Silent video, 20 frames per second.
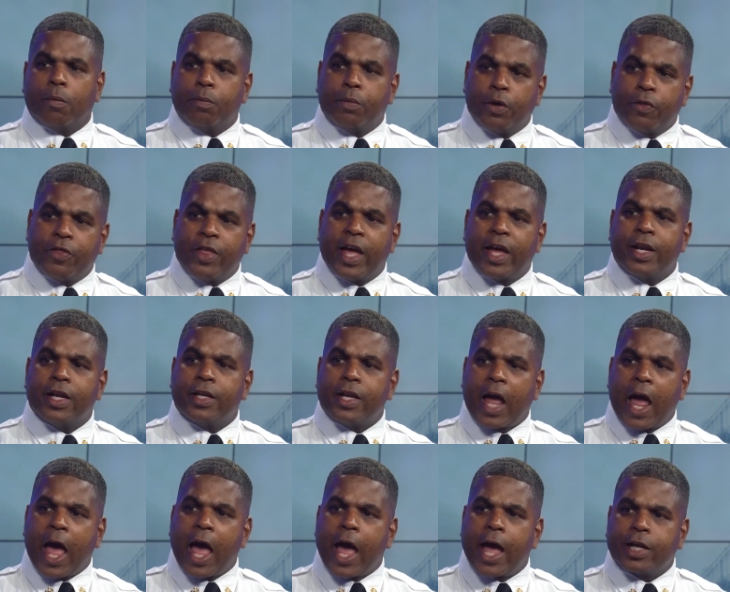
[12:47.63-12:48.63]
put that
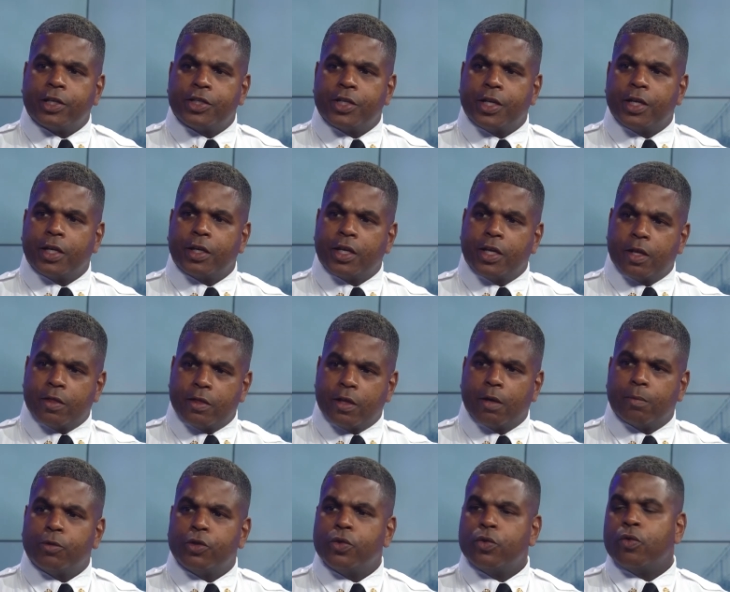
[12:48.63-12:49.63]
into action and get
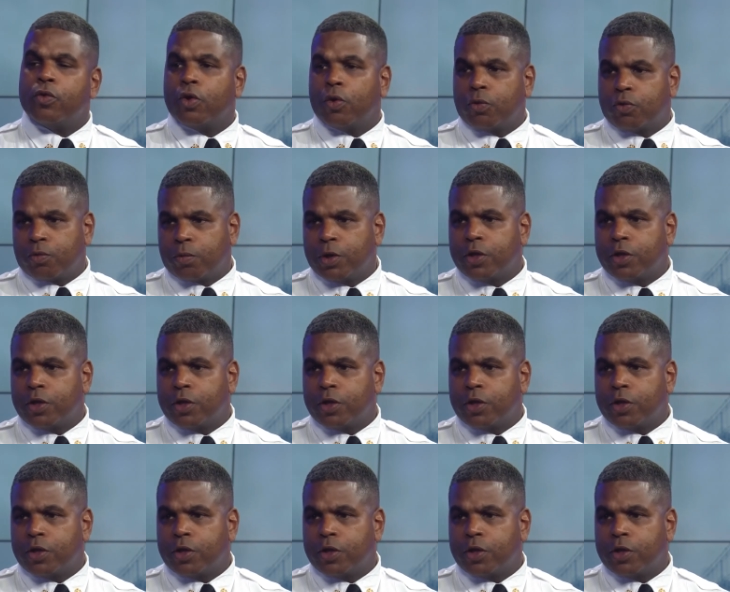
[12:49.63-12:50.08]
them to those